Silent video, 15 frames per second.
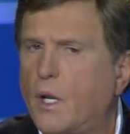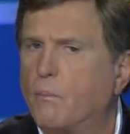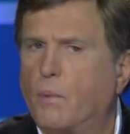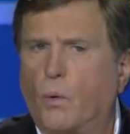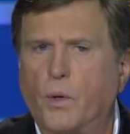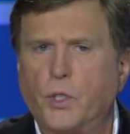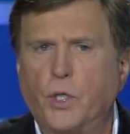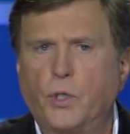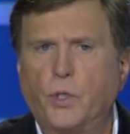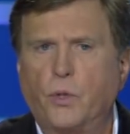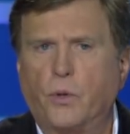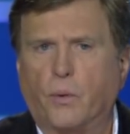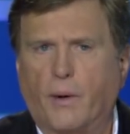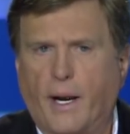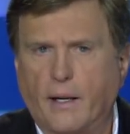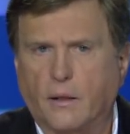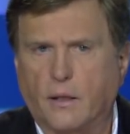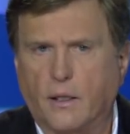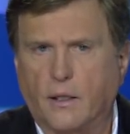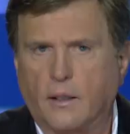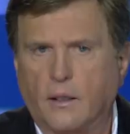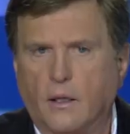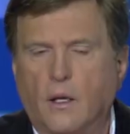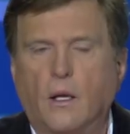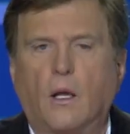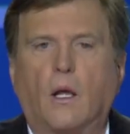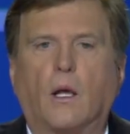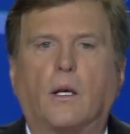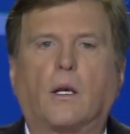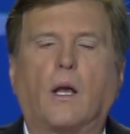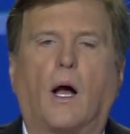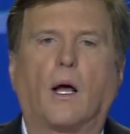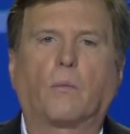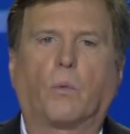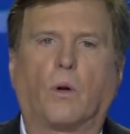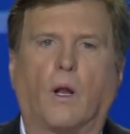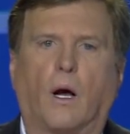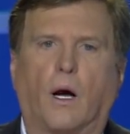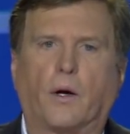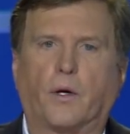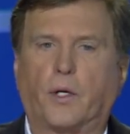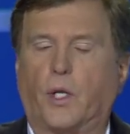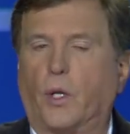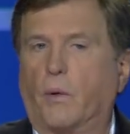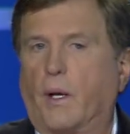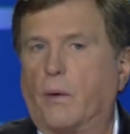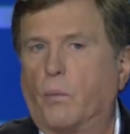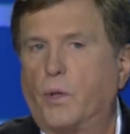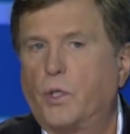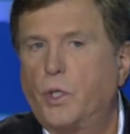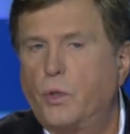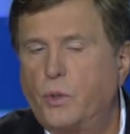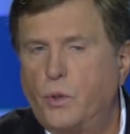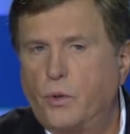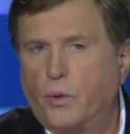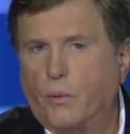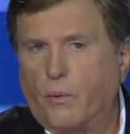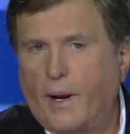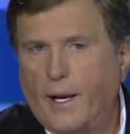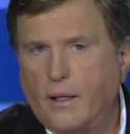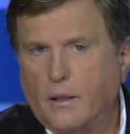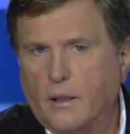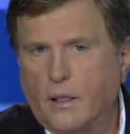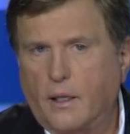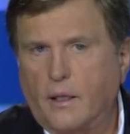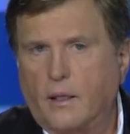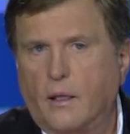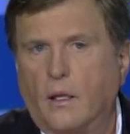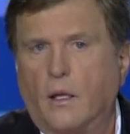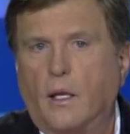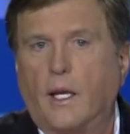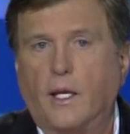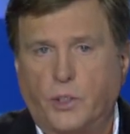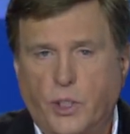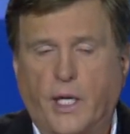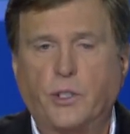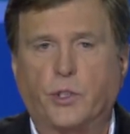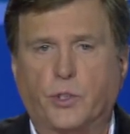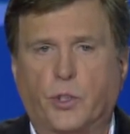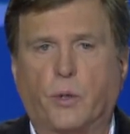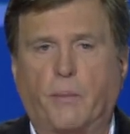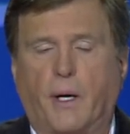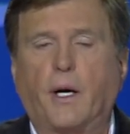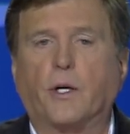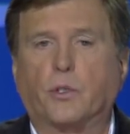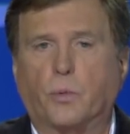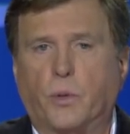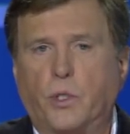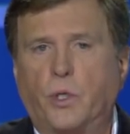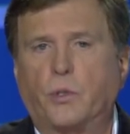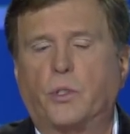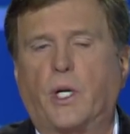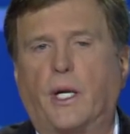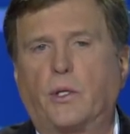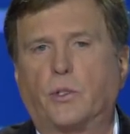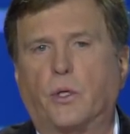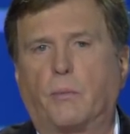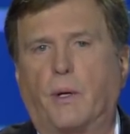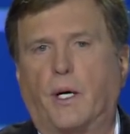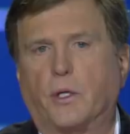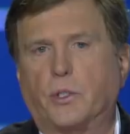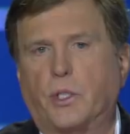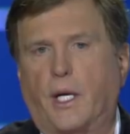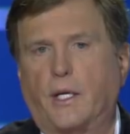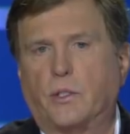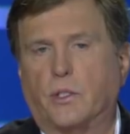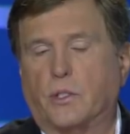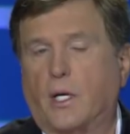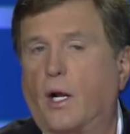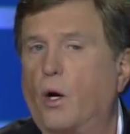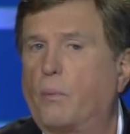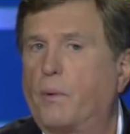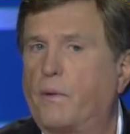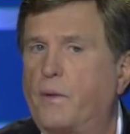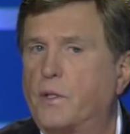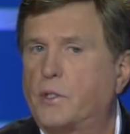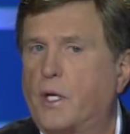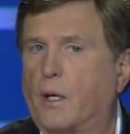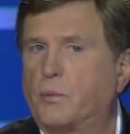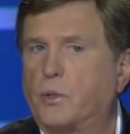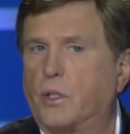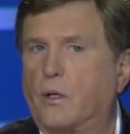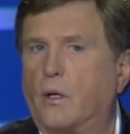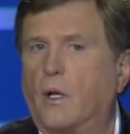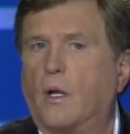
But when you do the right thing, God will honor you. And when you do the right thing, it changes your marriage. When you change, your marriage changes. And I hope that this helps you.